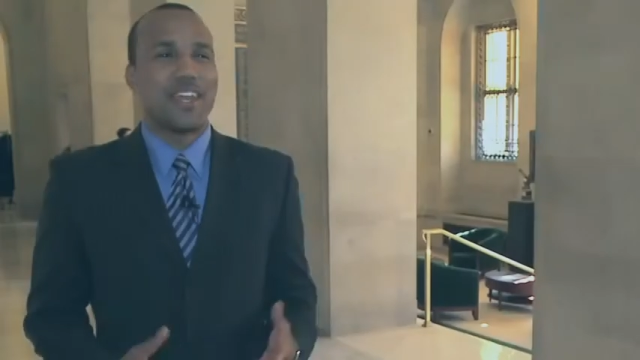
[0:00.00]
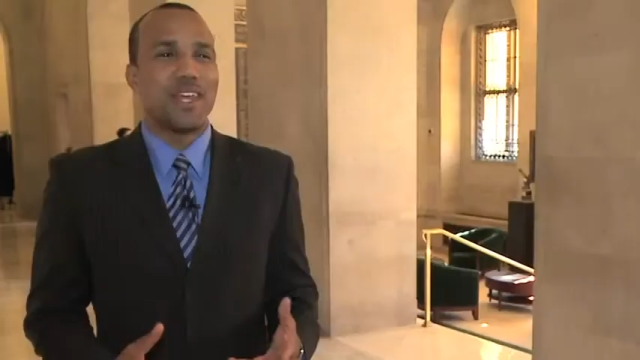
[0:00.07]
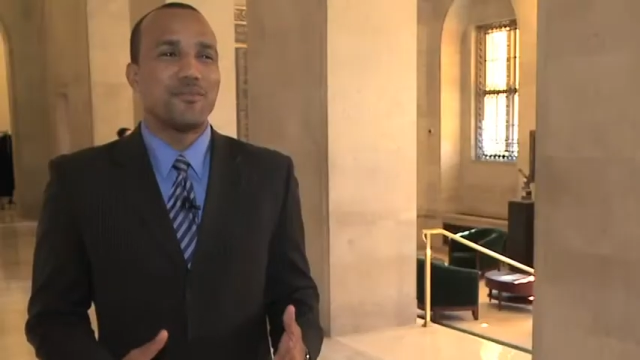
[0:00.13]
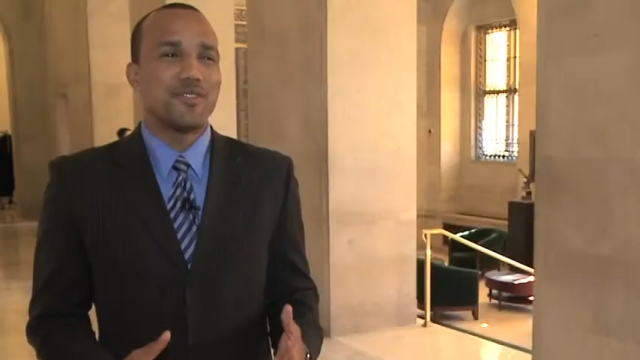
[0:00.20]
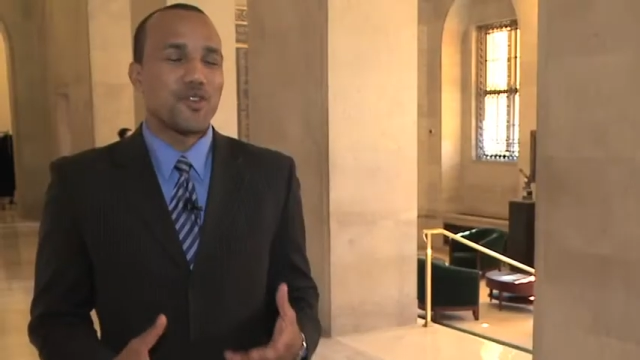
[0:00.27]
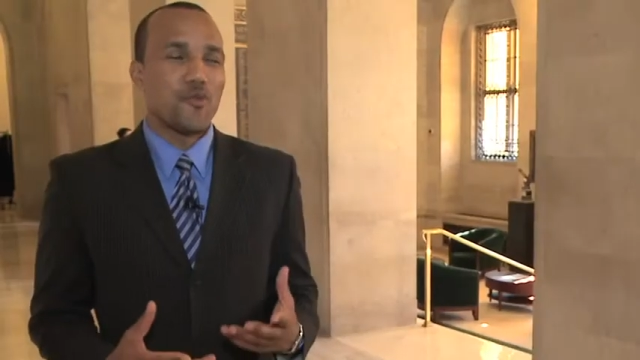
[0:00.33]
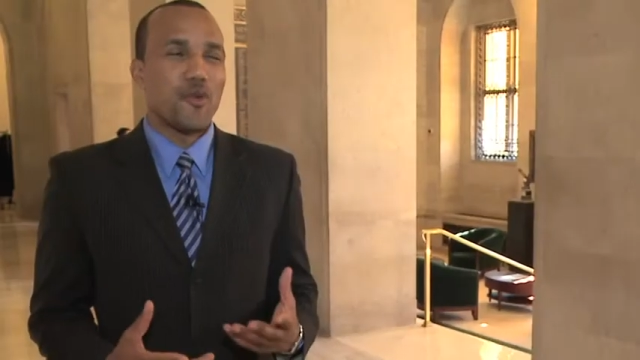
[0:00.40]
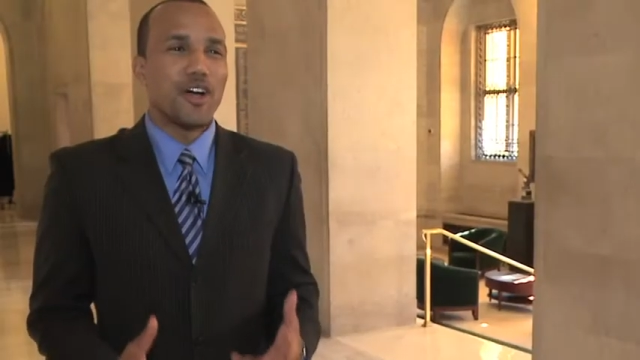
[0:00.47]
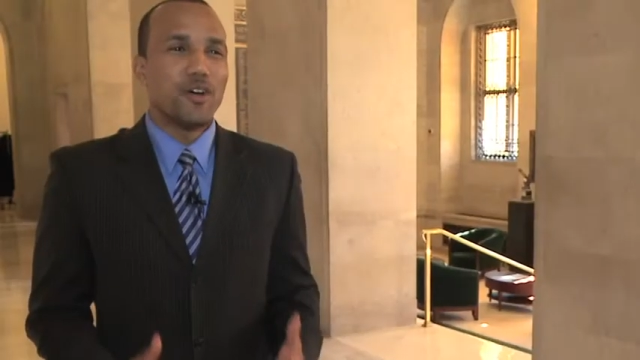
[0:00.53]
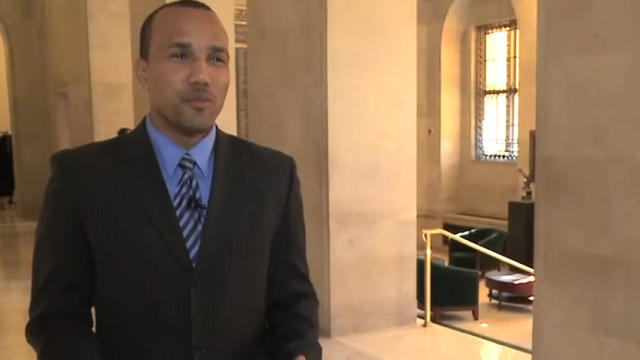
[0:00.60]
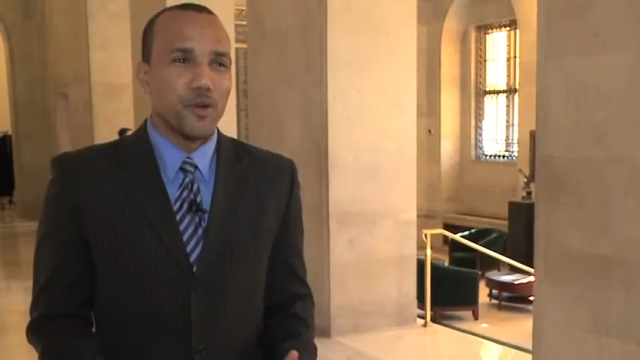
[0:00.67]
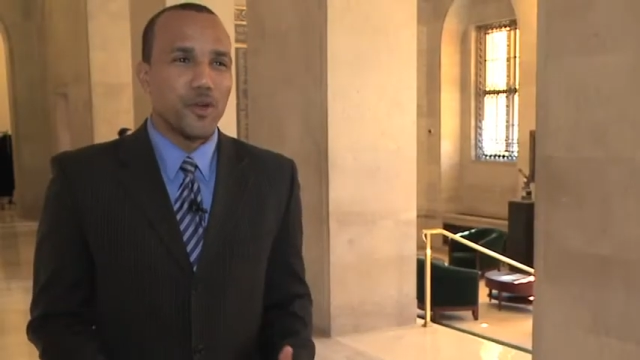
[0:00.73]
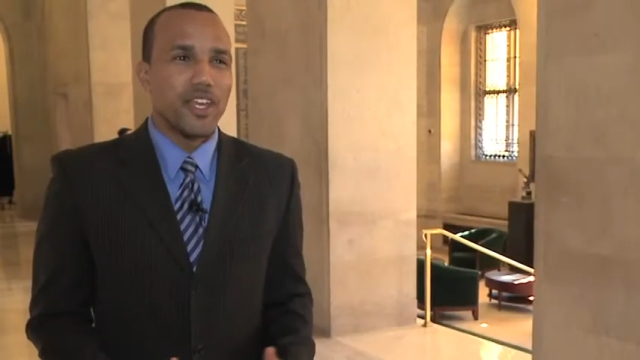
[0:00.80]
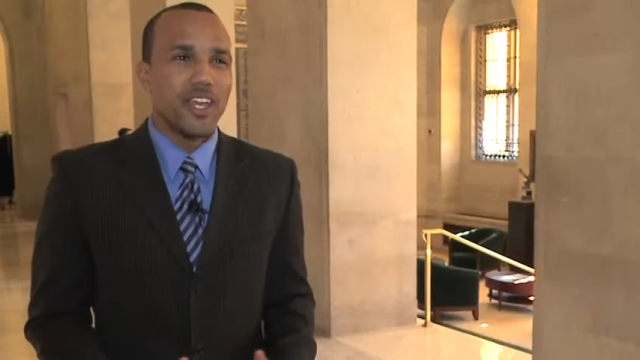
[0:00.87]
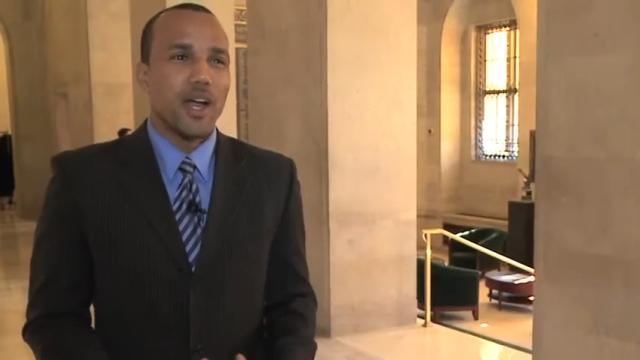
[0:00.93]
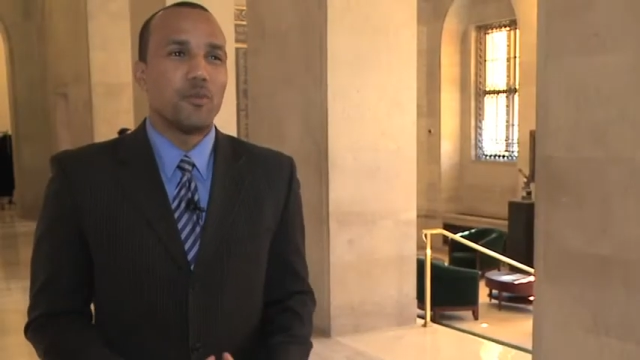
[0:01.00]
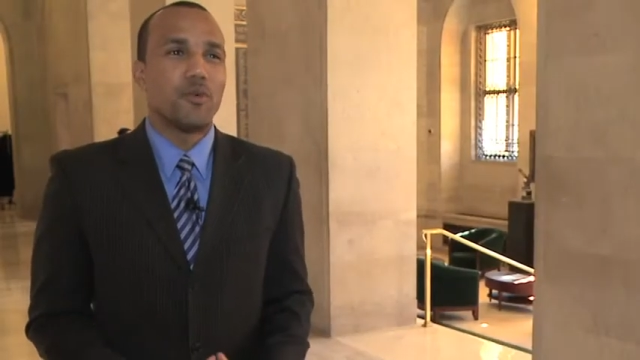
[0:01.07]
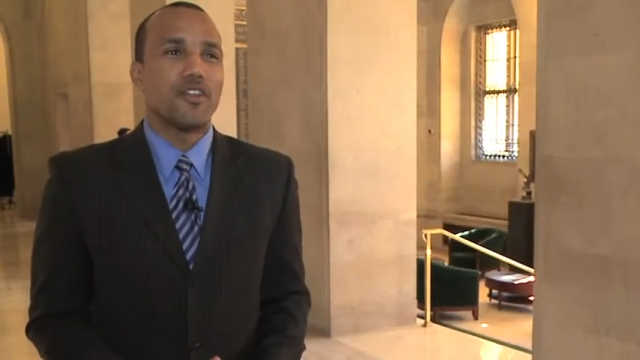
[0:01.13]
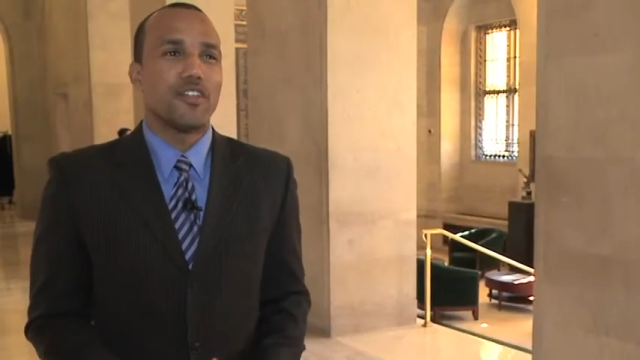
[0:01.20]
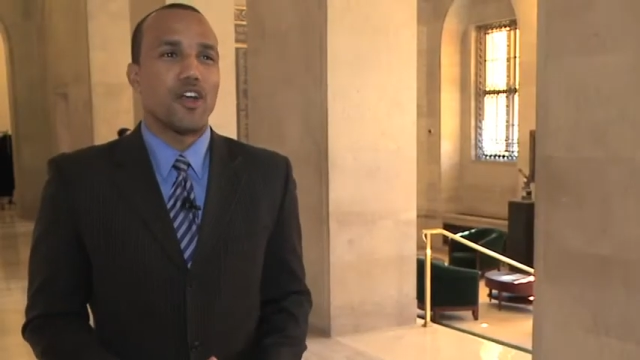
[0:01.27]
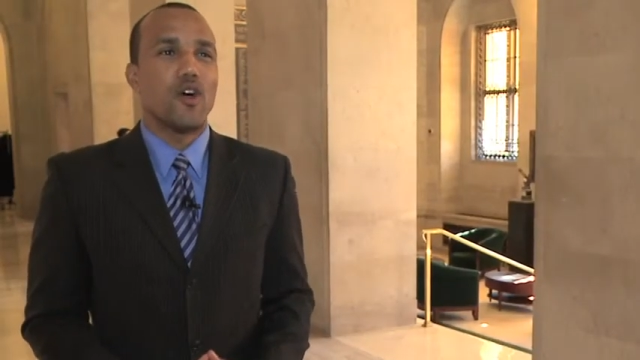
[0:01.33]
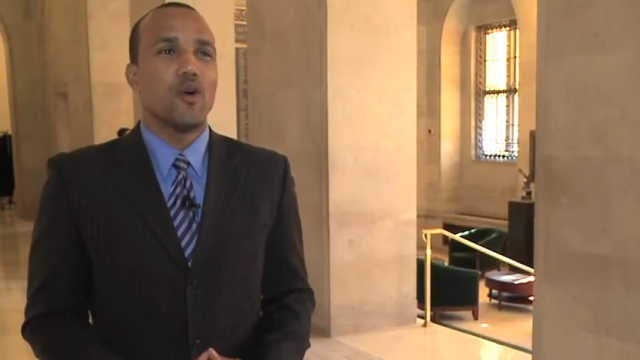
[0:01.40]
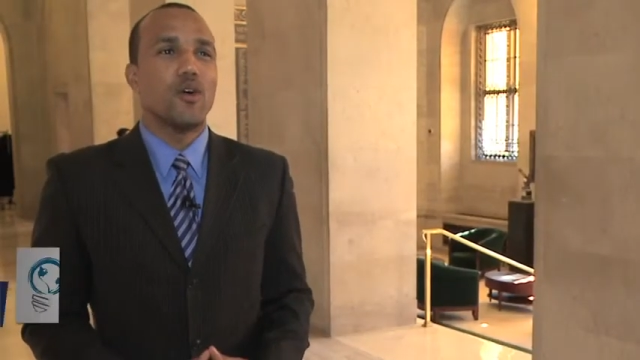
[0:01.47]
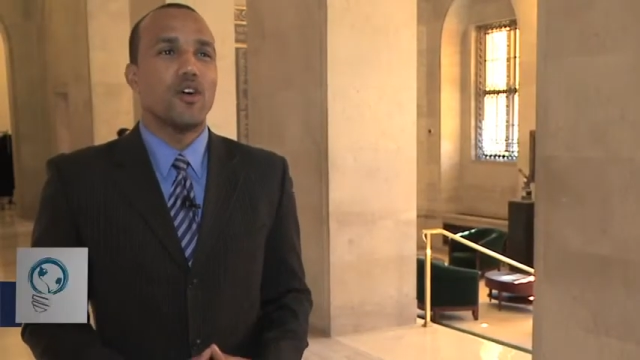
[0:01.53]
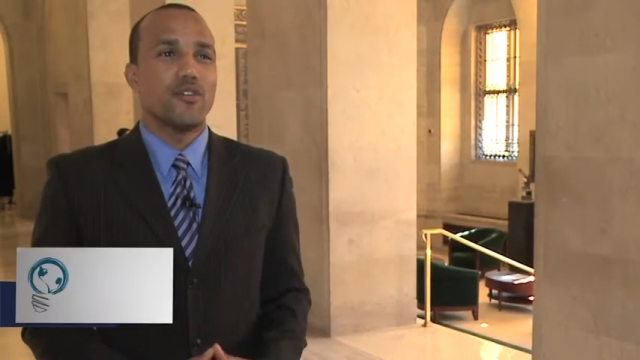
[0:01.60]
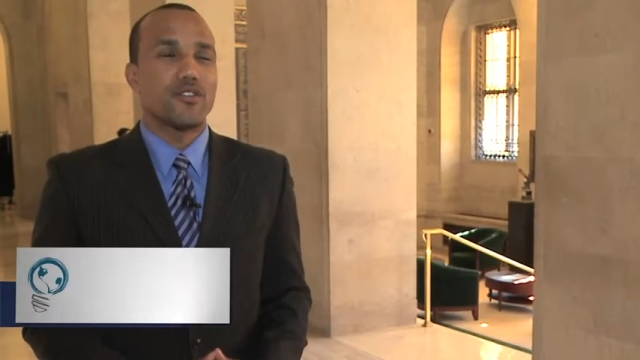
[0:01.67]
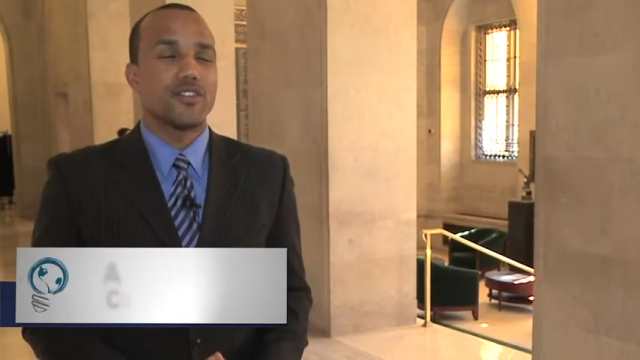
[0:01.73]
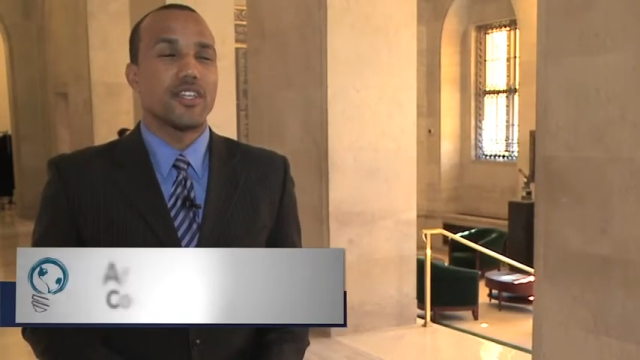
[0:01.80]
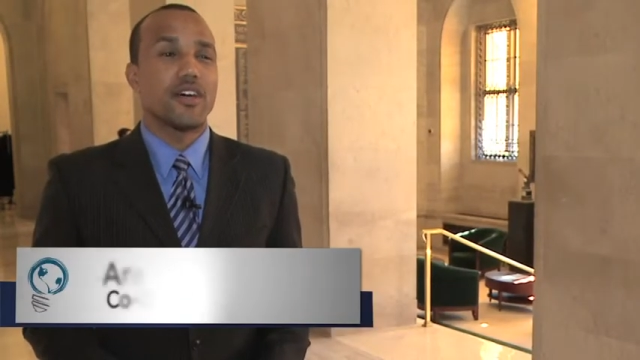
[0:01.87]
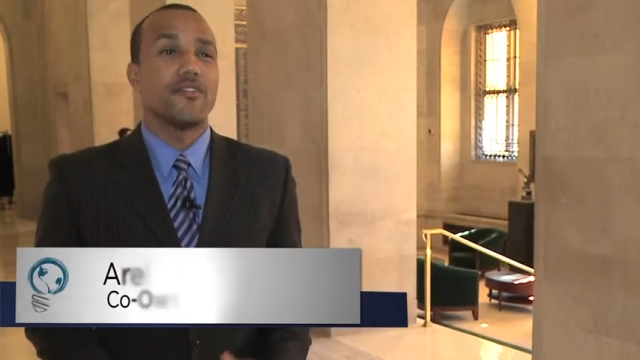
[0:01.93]
name is Arel Moodie. I'm one of the
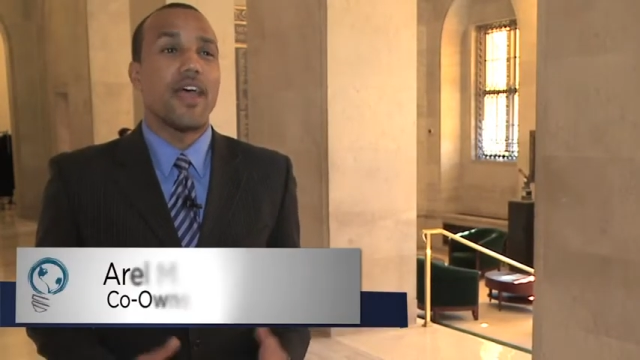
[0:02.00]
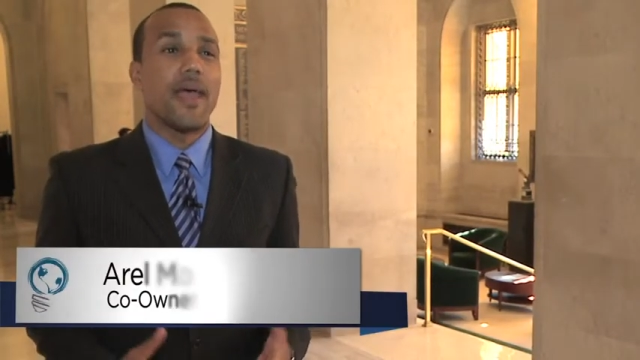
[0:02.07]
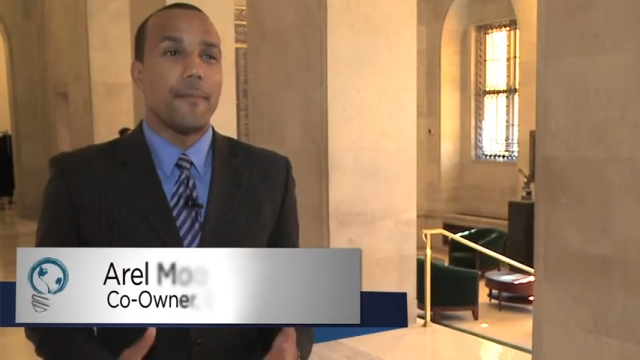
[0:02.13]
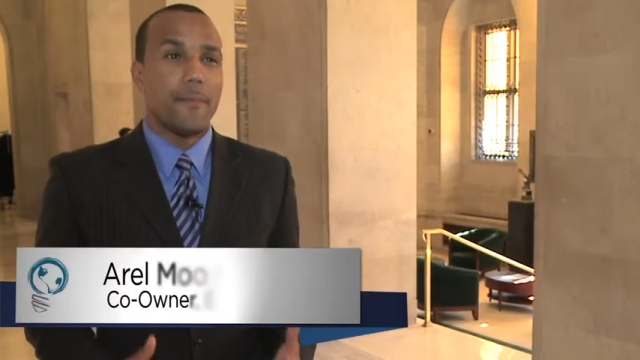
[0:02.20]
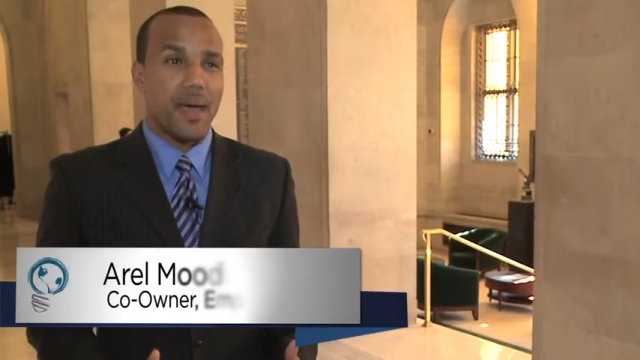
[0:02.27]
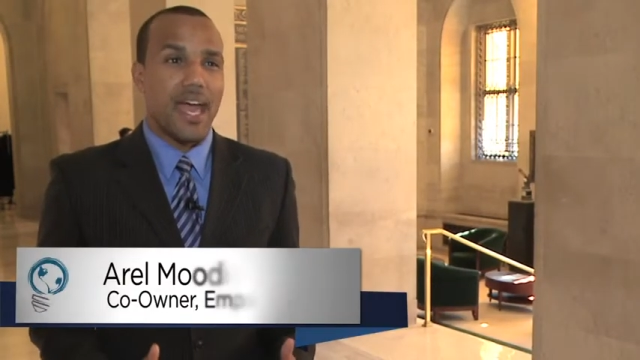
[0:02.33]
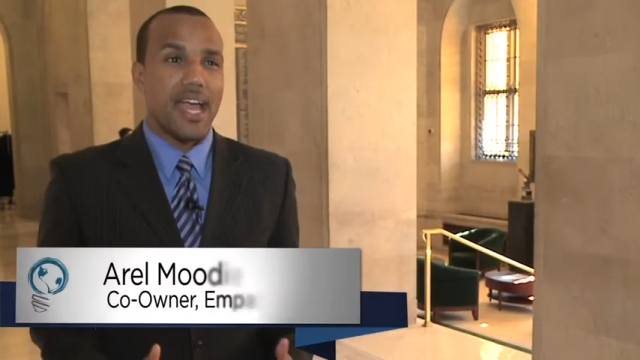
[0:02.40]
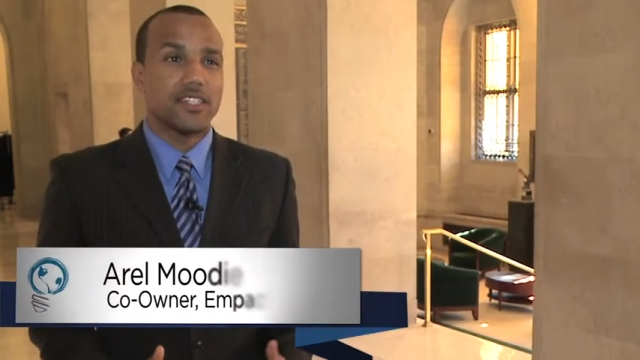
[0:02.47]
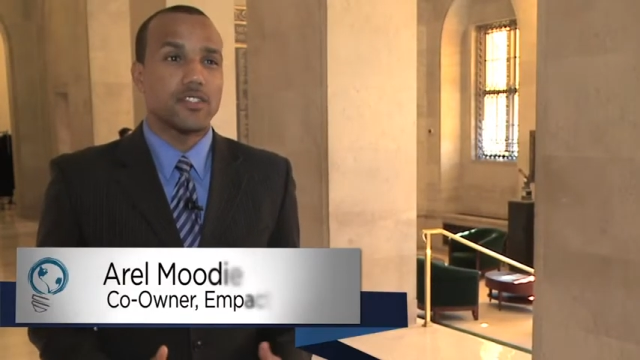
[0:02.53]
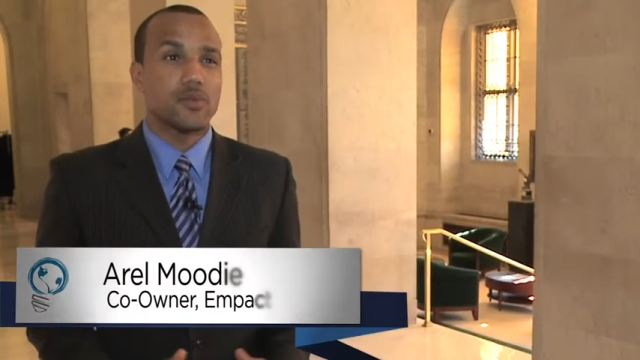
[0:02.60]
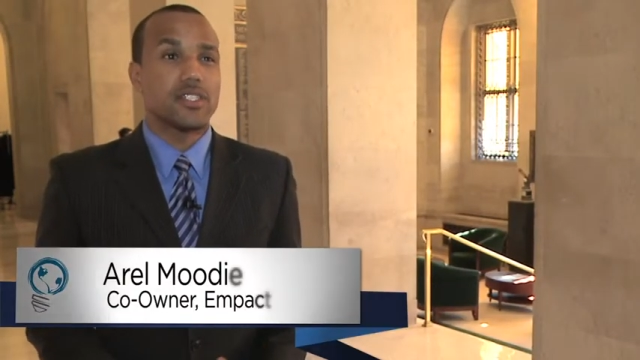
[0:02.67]
co-owners of Empact,